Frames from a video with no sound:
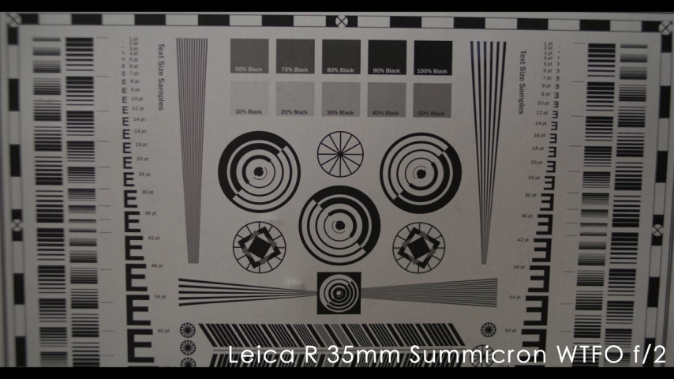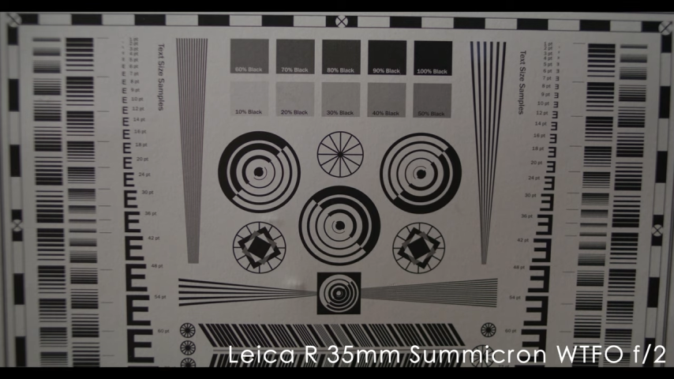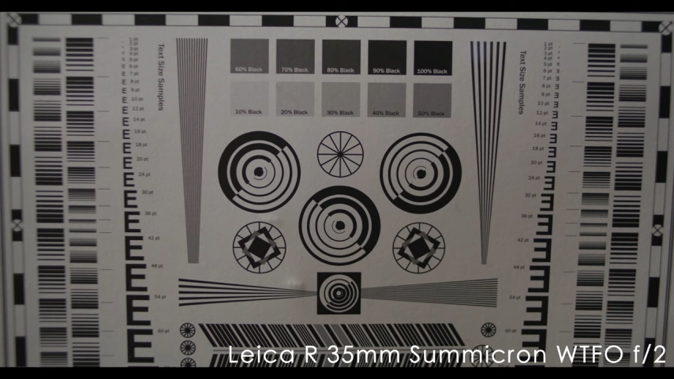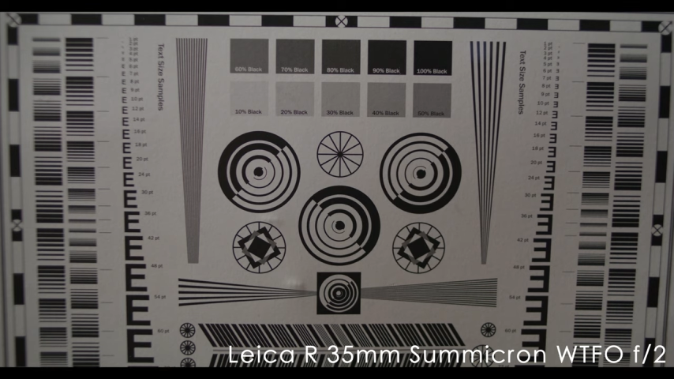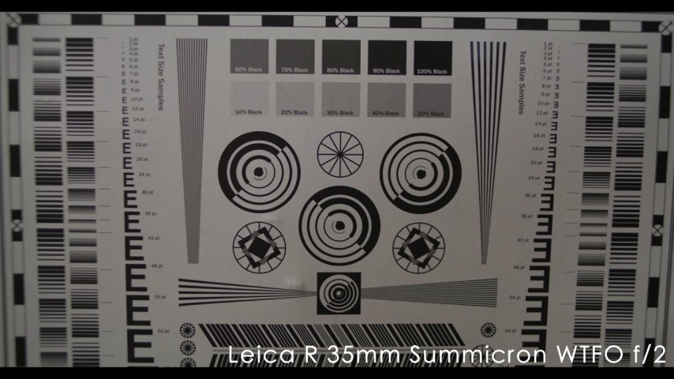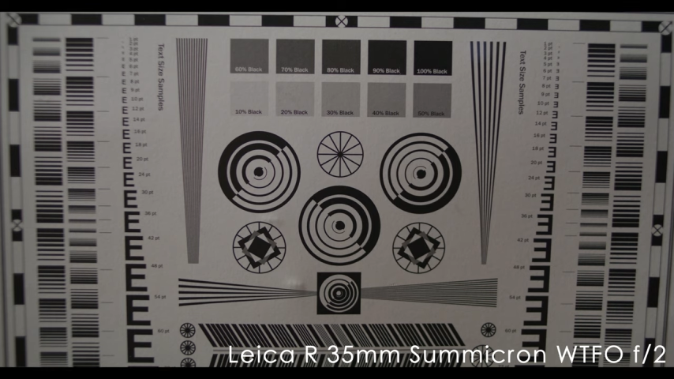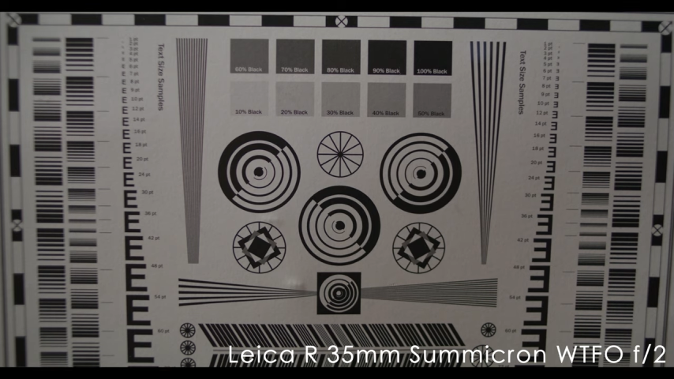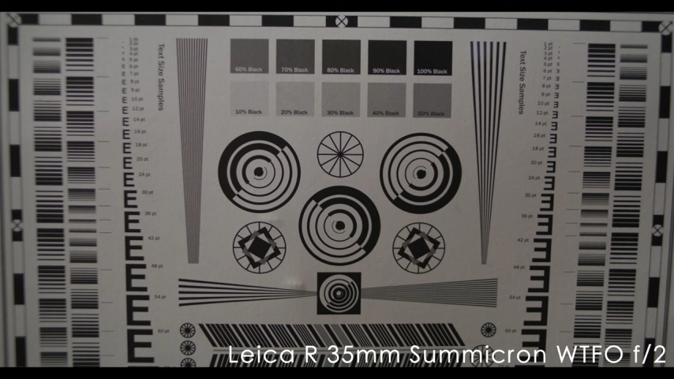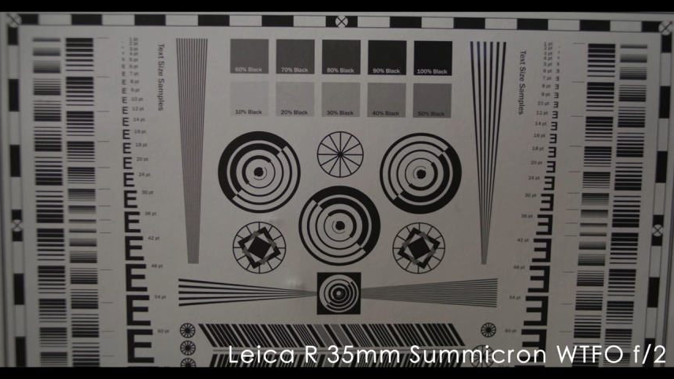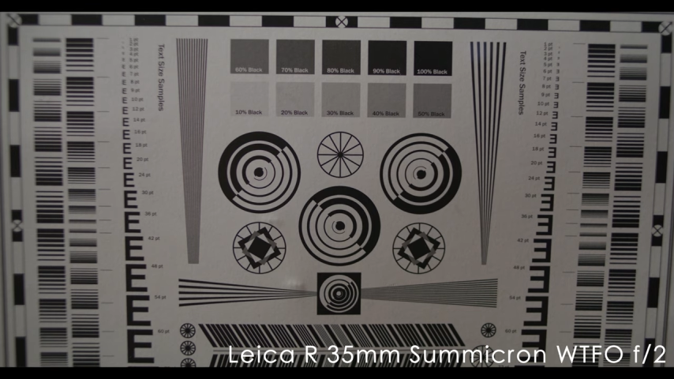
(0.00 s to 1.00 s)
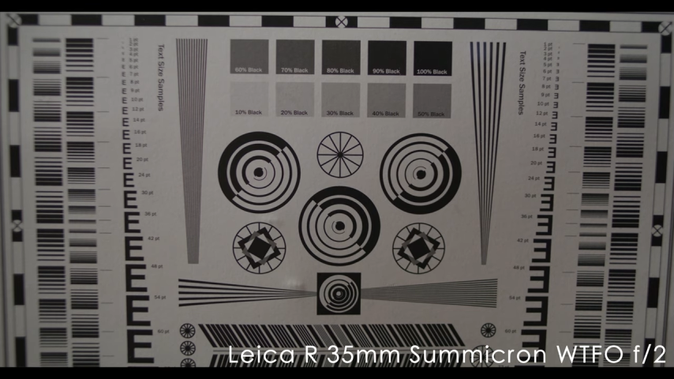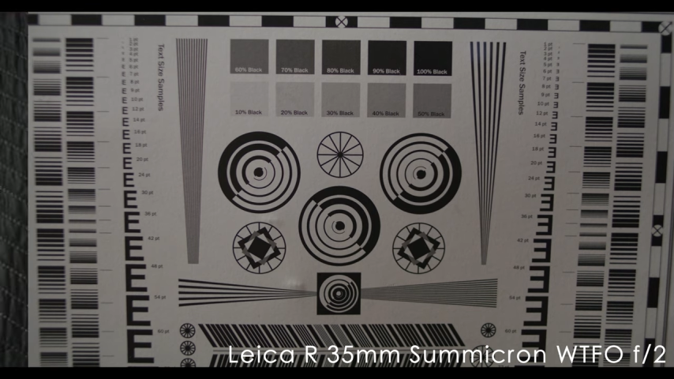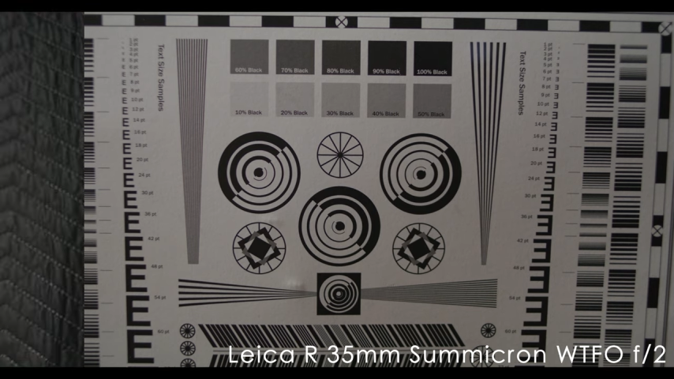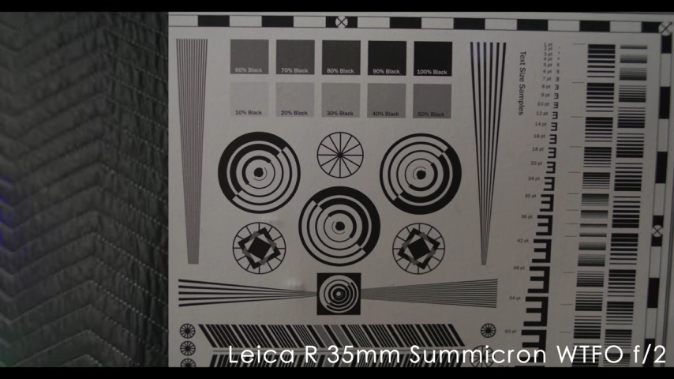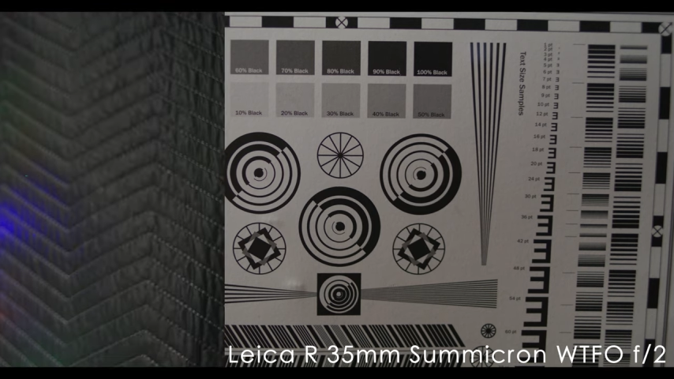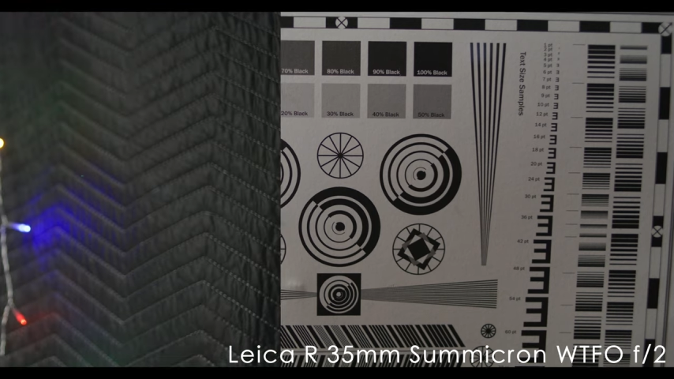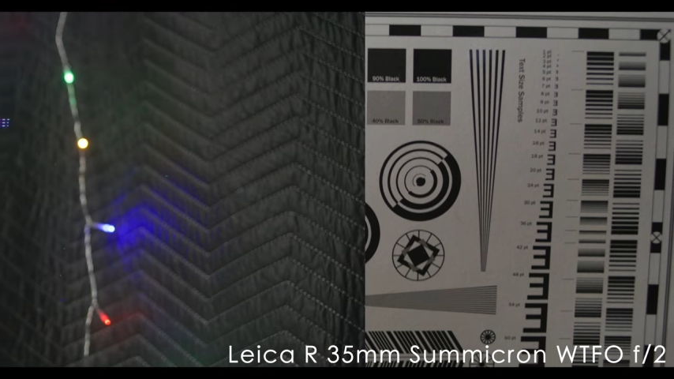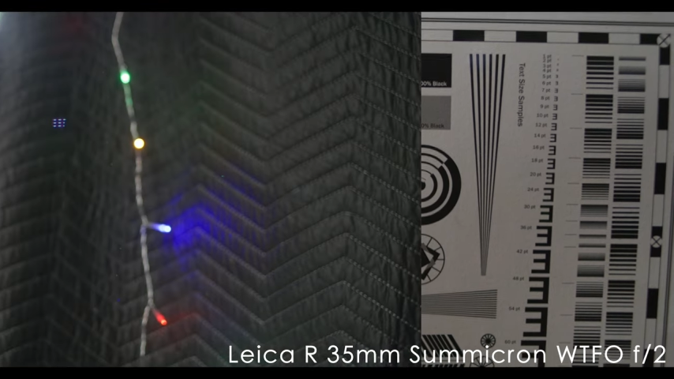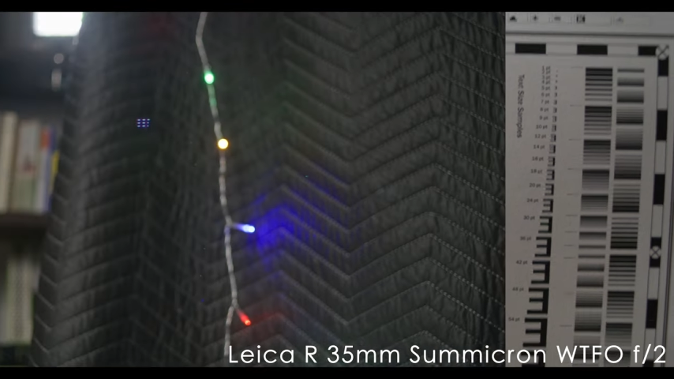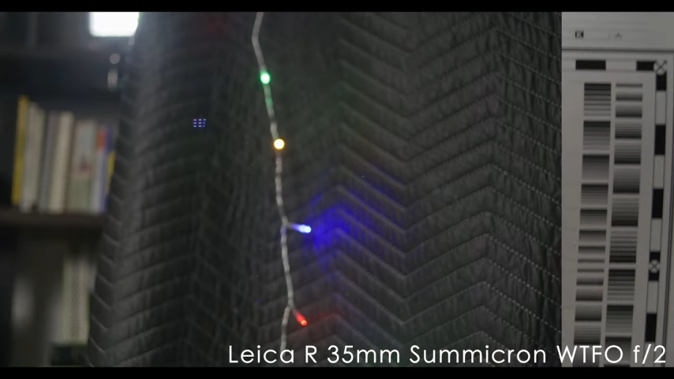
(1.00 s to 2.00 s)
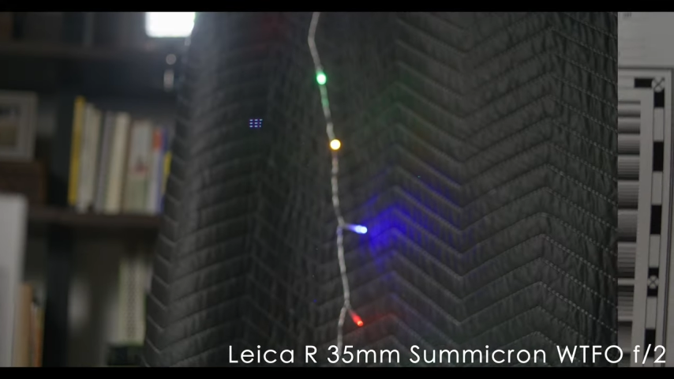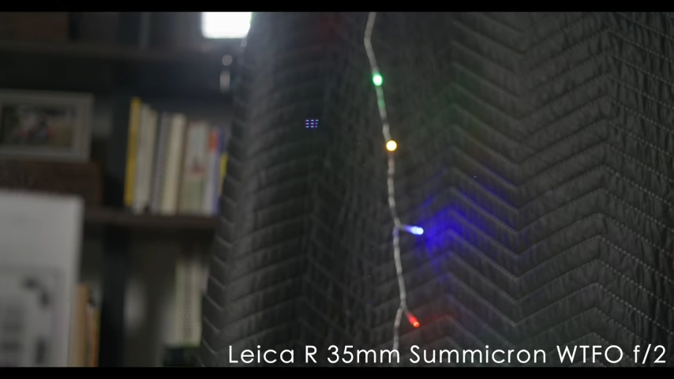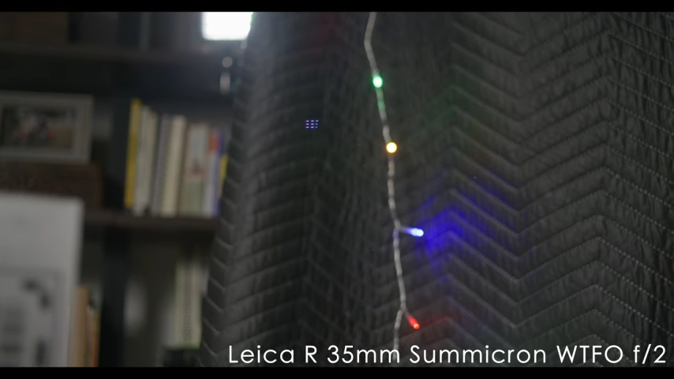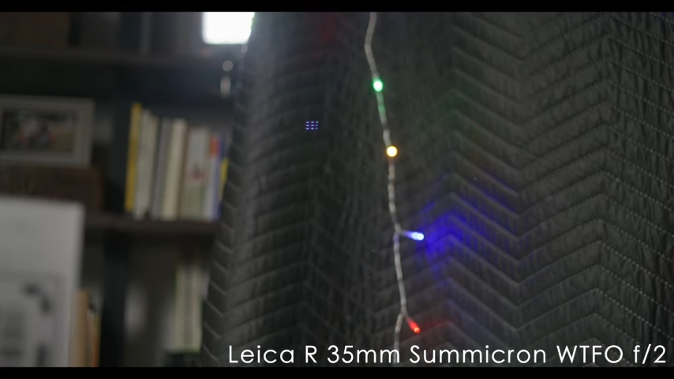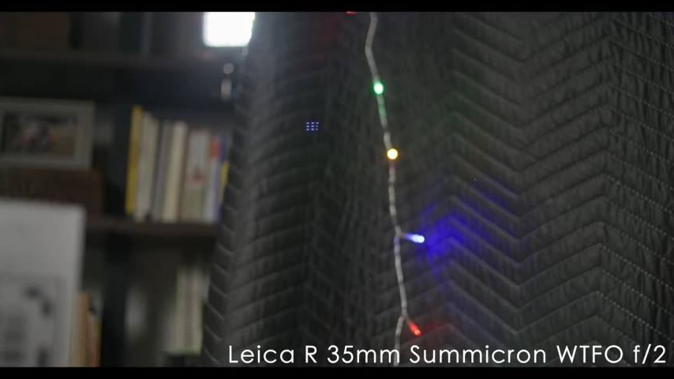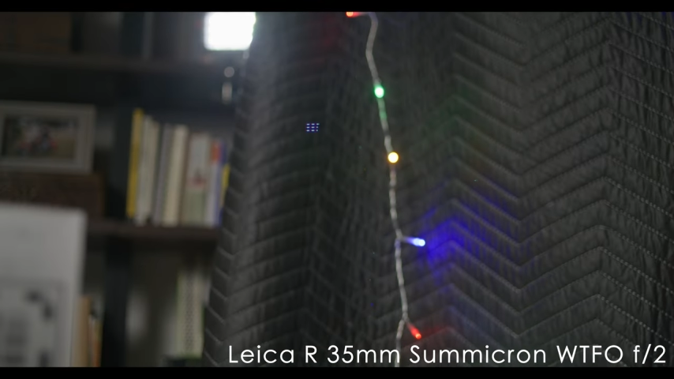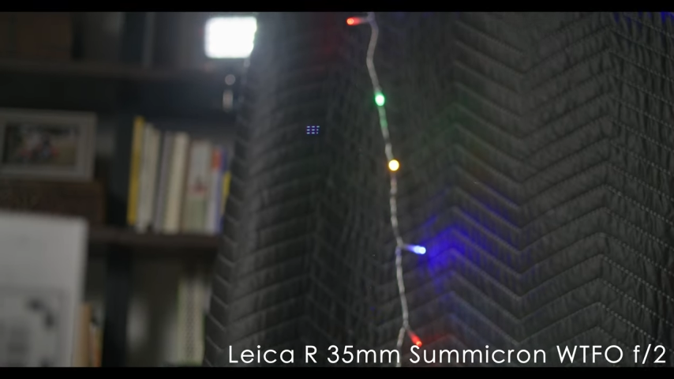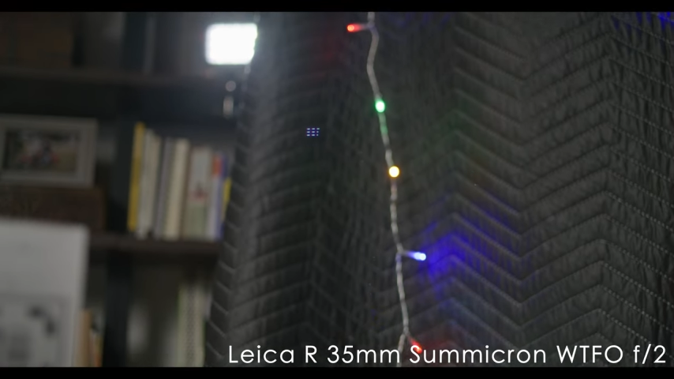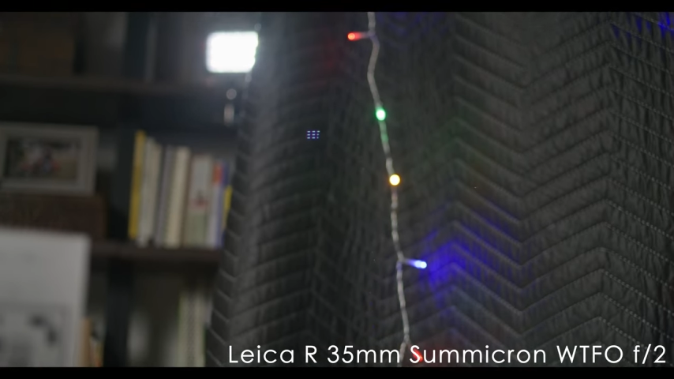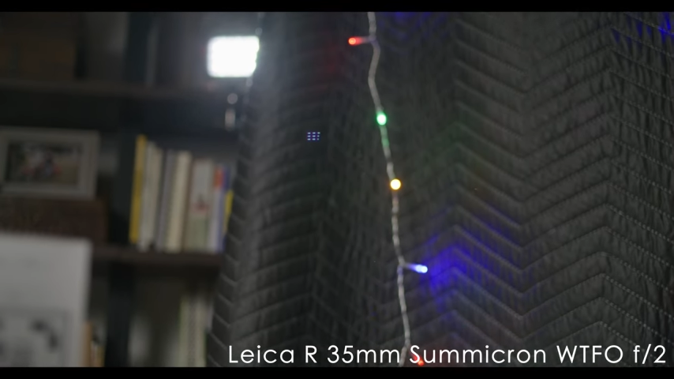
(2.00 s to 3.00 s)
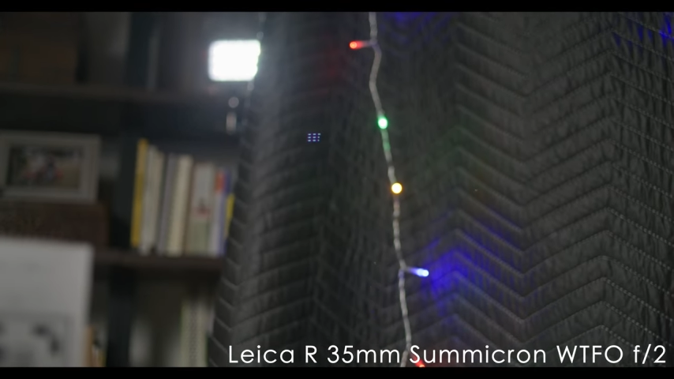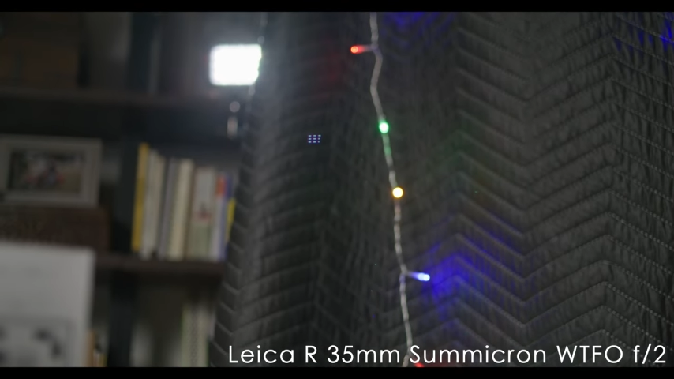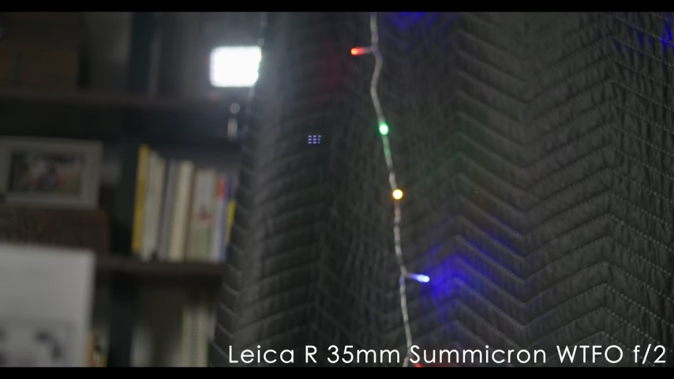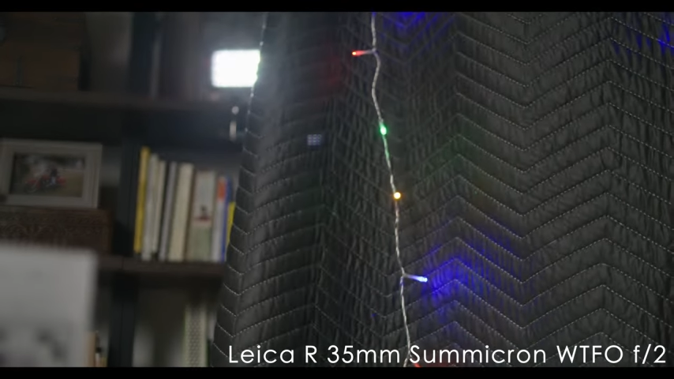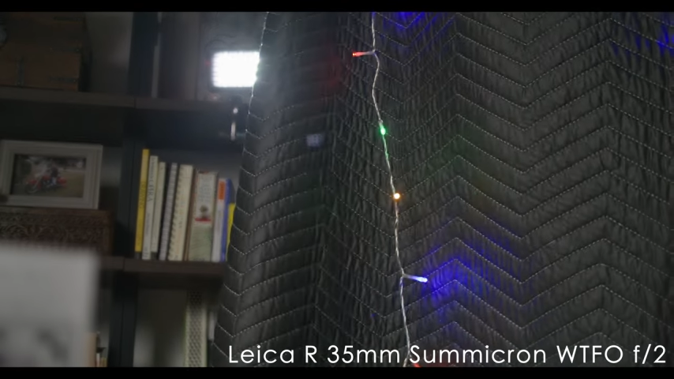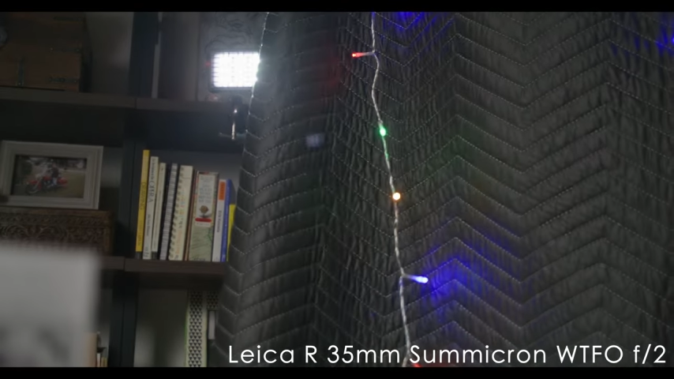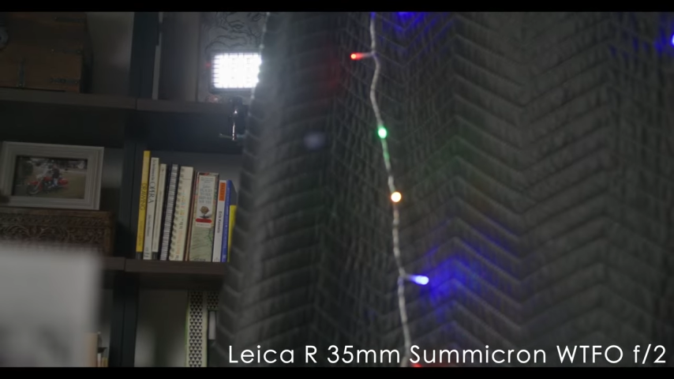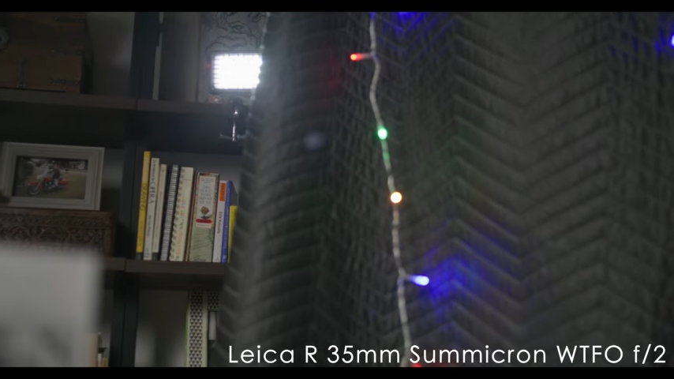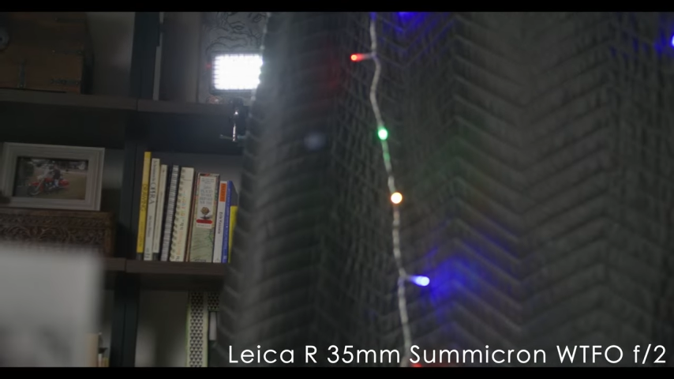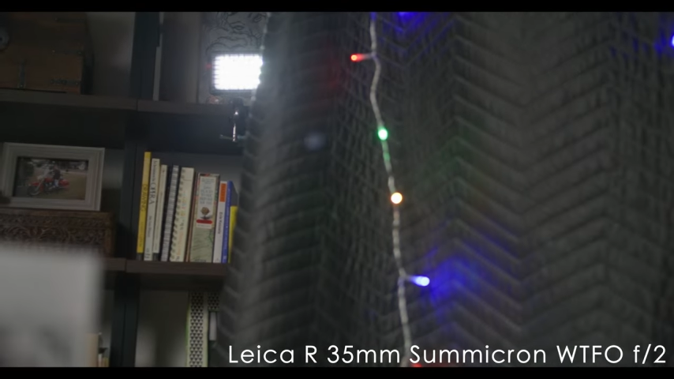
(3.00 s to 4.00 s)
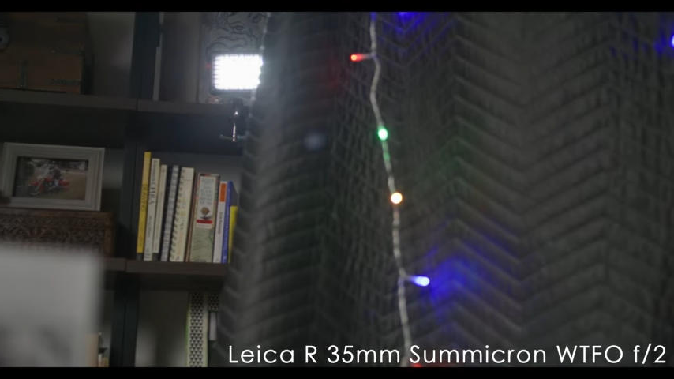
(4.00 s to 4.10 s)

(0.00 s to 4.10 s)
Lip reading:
No face is visible, so there are no lips to read.